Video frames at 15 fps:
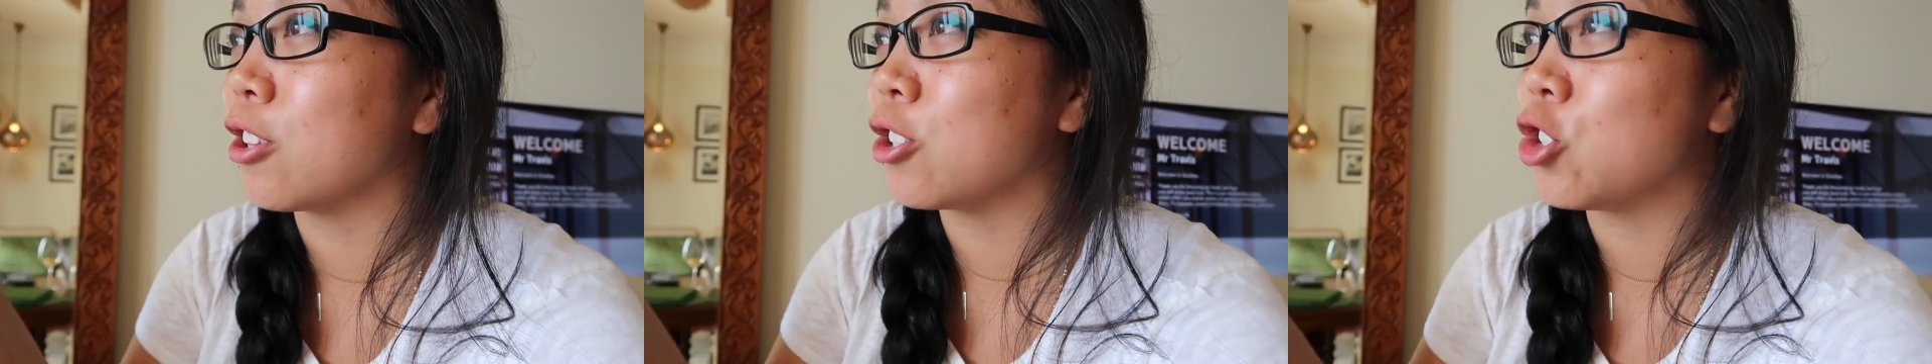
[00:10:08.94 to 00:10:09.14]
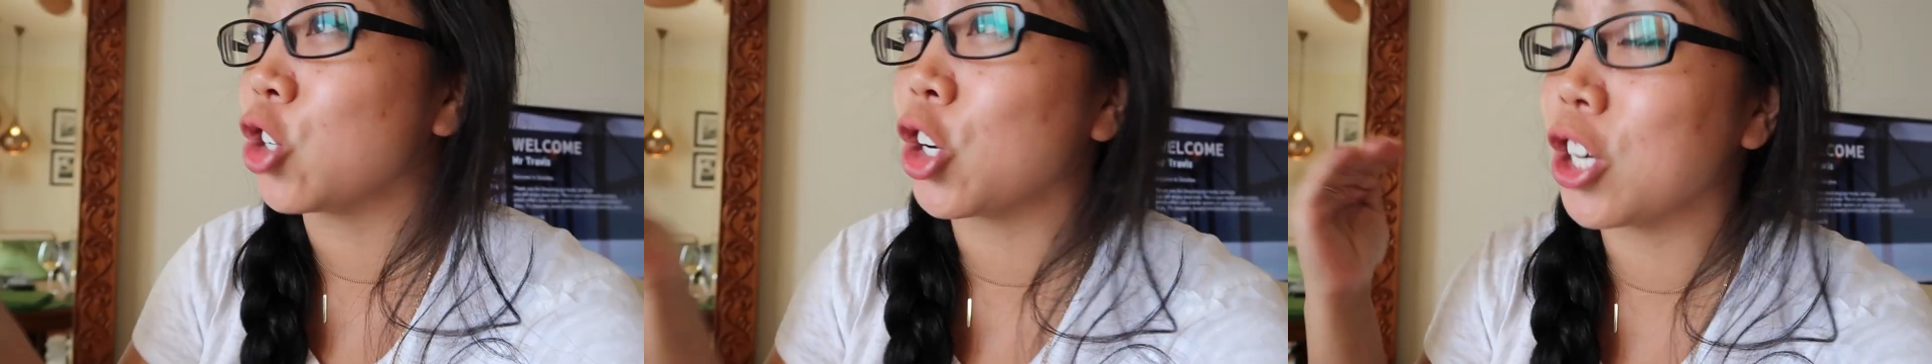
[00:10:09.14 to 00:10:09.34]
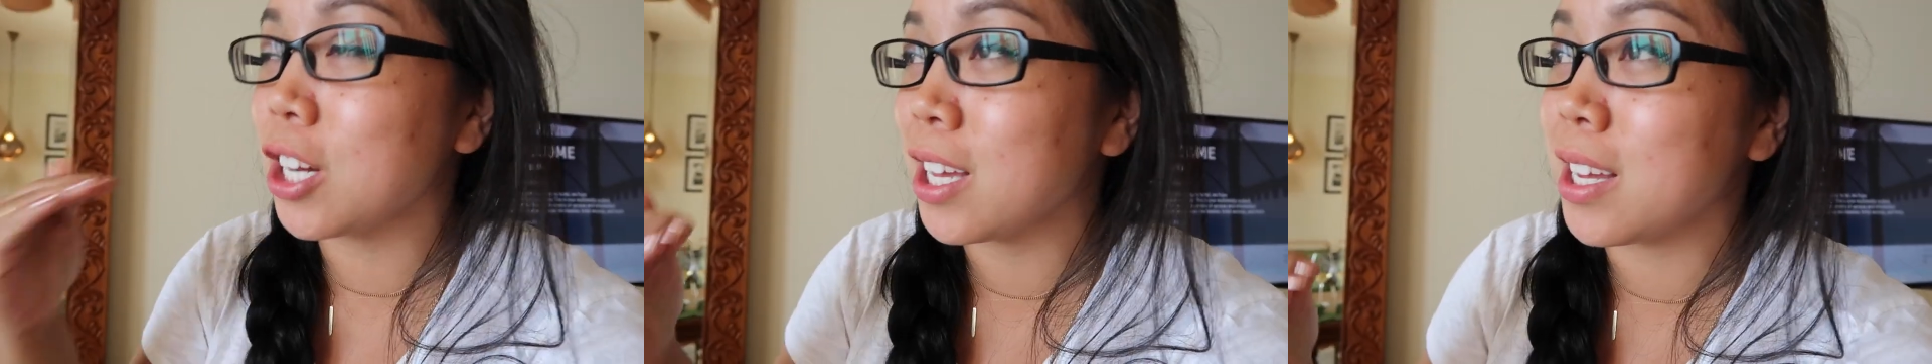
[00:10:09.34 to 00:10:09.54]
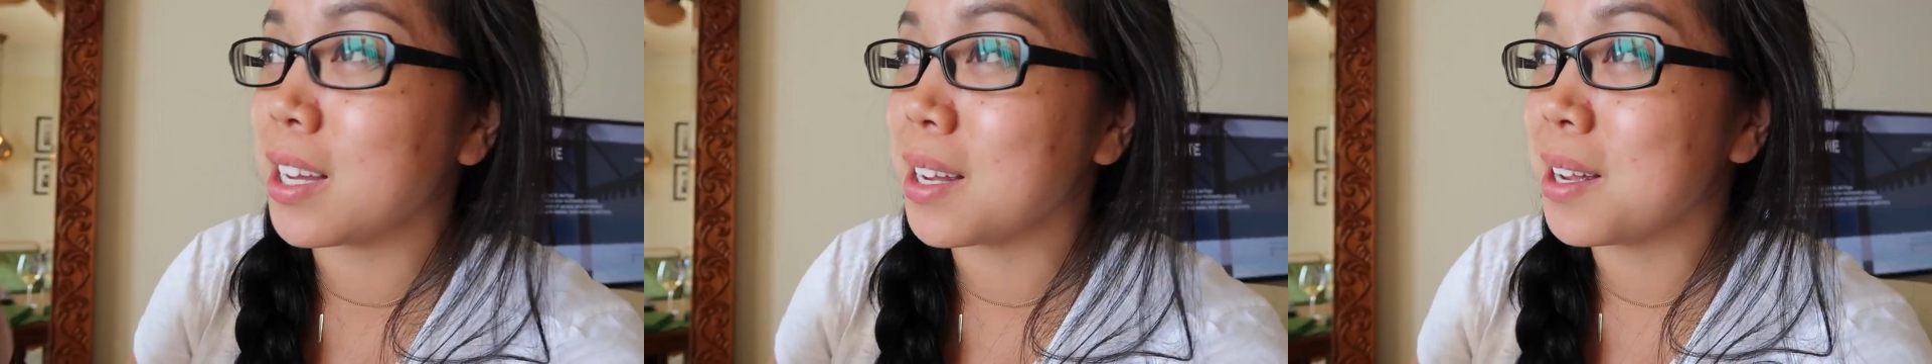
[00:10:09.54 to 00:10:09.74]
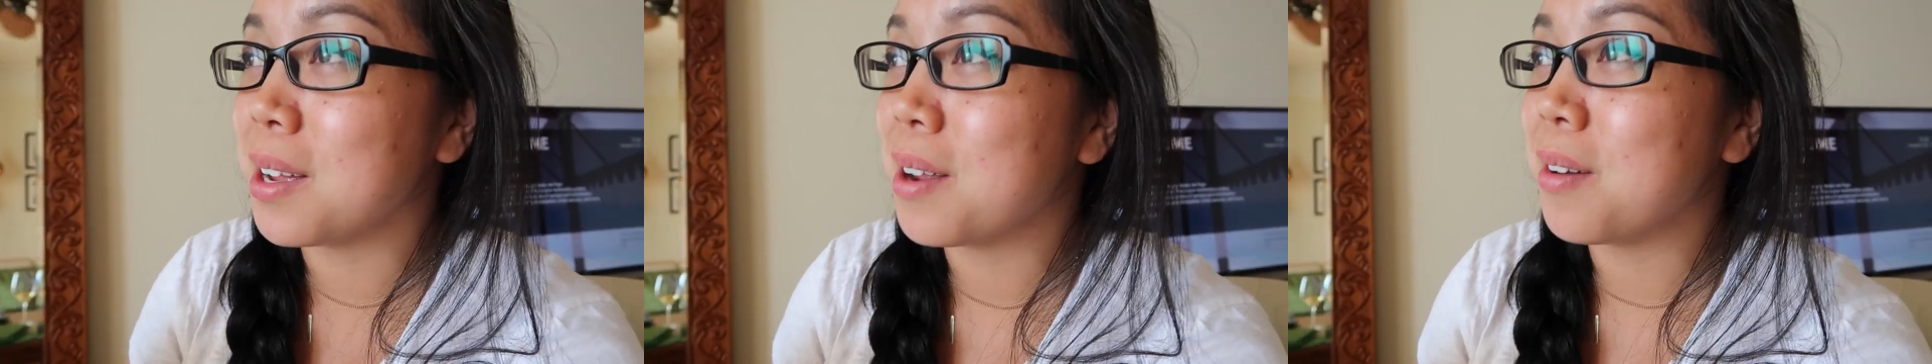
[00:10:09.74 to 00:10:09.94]
The
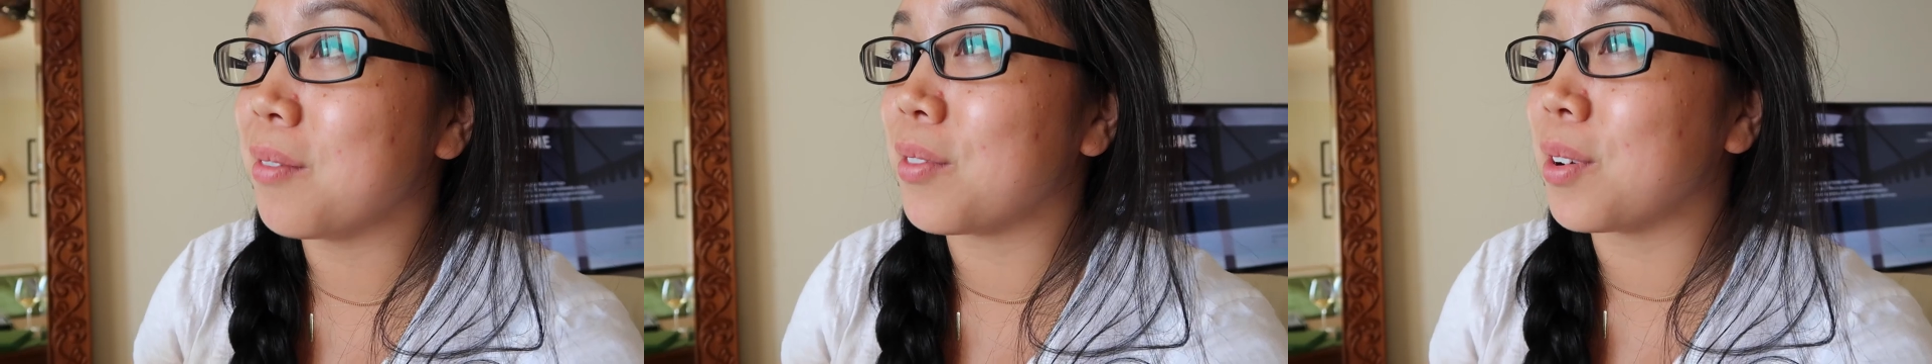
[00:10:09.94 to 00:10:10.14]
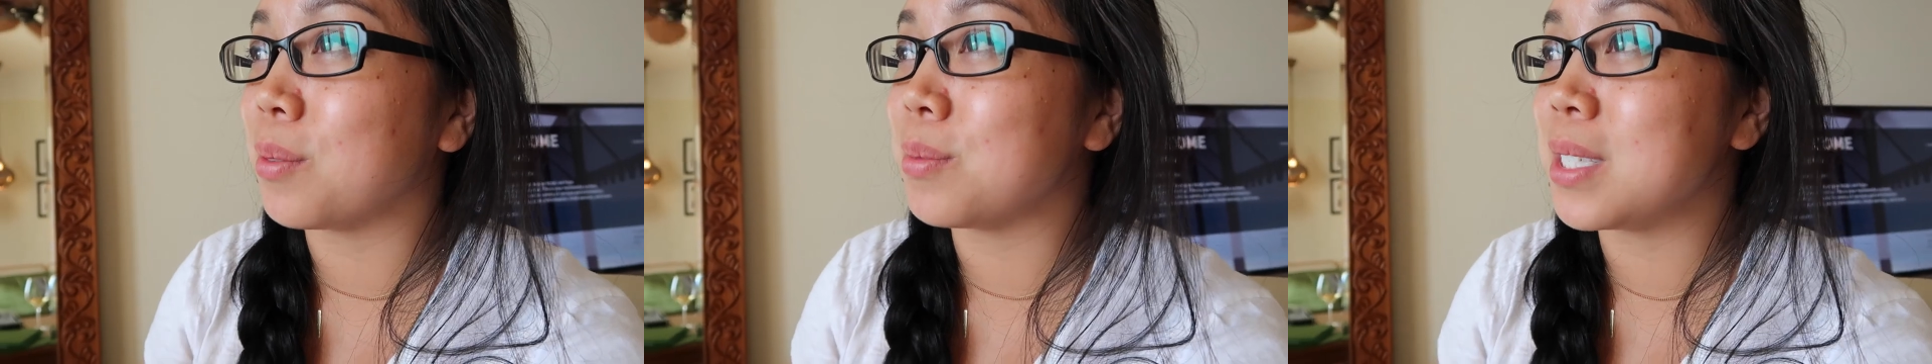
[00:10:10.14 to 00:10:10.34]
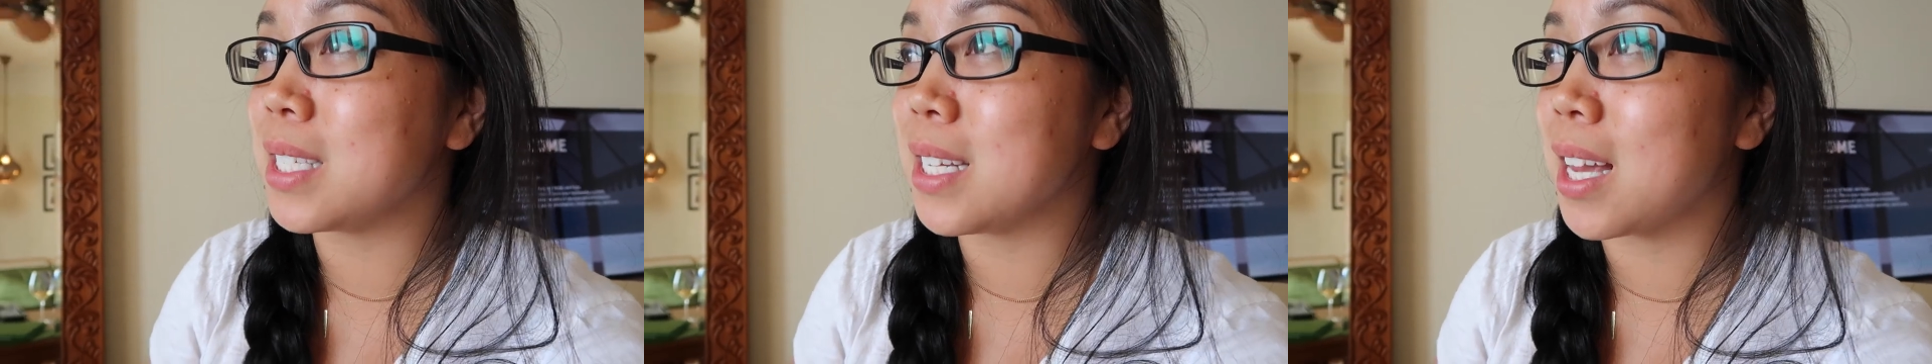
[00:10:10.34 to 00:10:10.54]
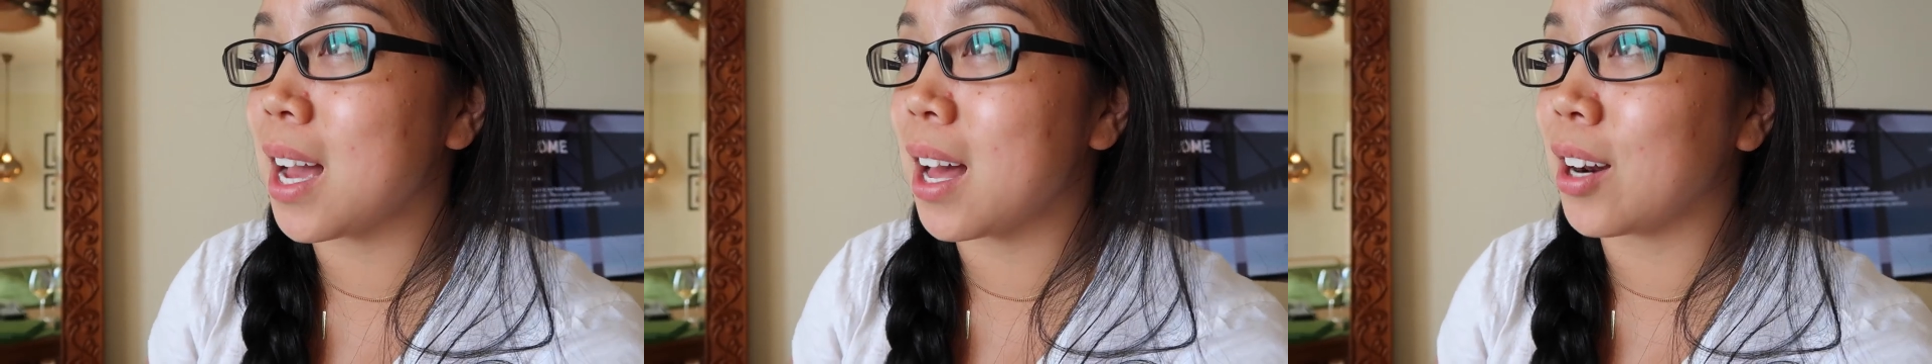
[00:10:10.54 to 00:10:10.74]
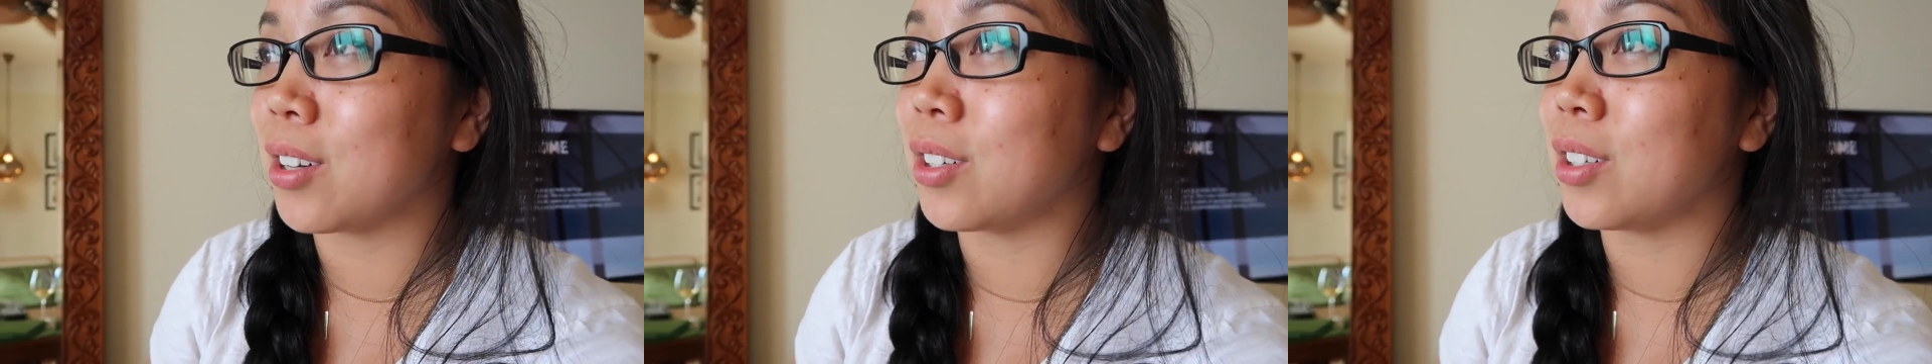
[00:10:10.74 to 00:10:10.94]
journey from
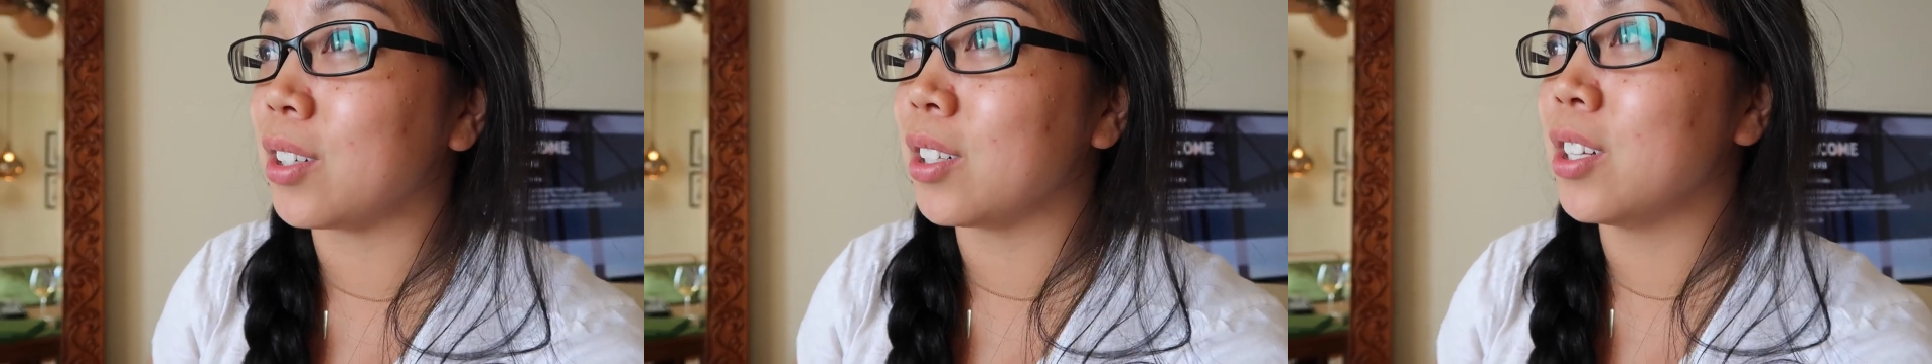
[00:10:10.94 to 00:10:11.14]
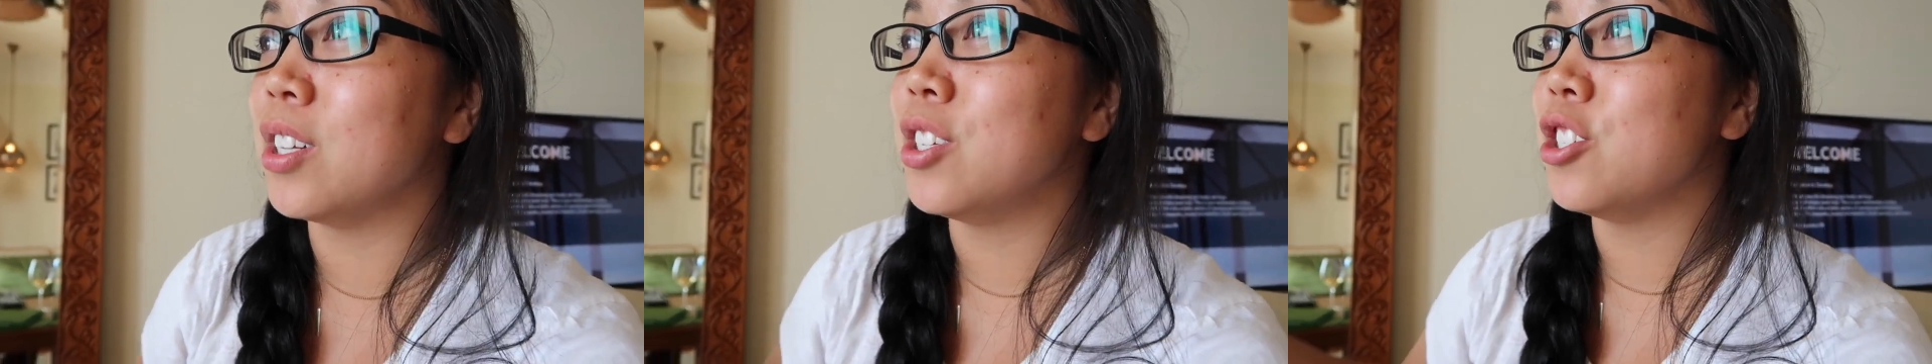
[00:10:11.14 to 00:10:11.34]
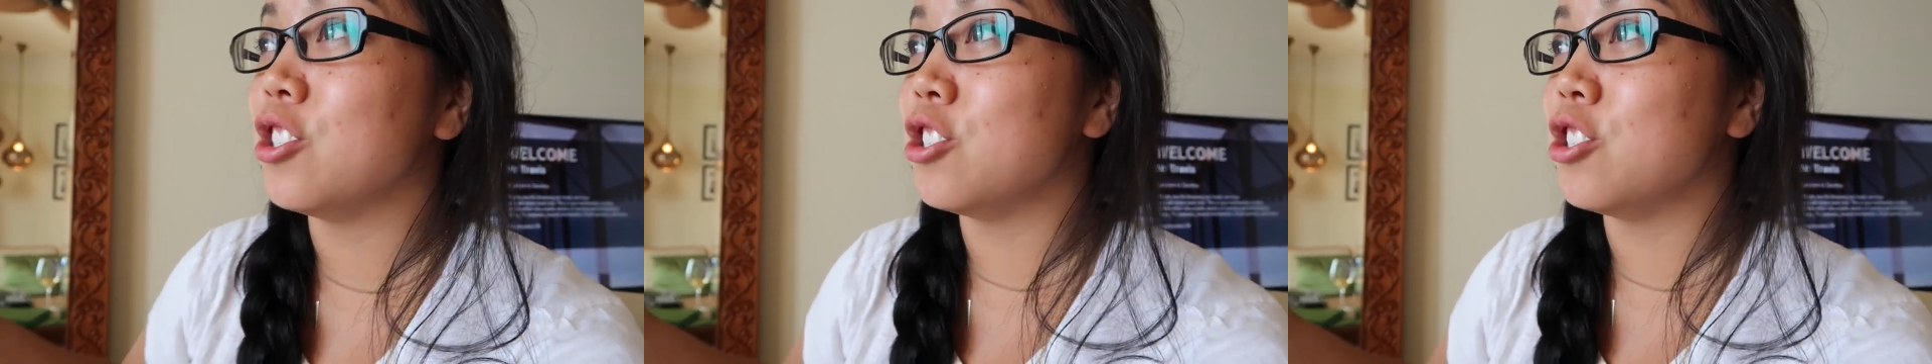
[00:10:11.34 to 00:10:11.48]
Seattle